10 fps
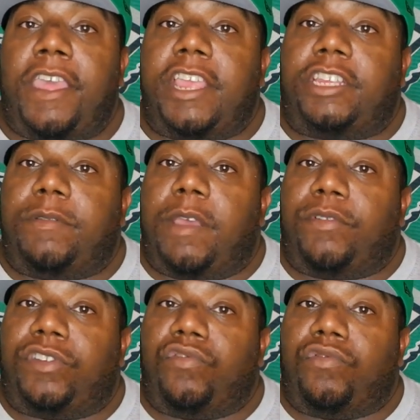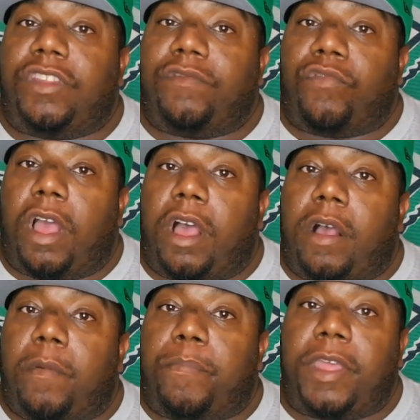He should be able to
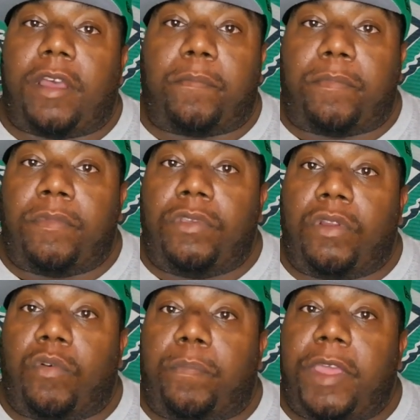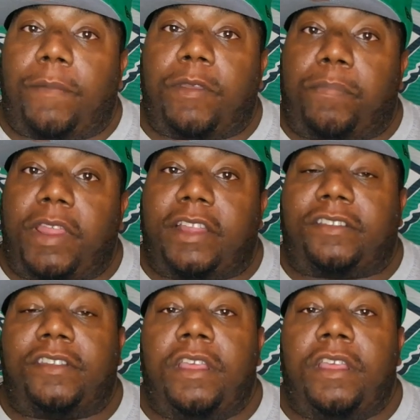uh, pick up, you know, pick up the blitz.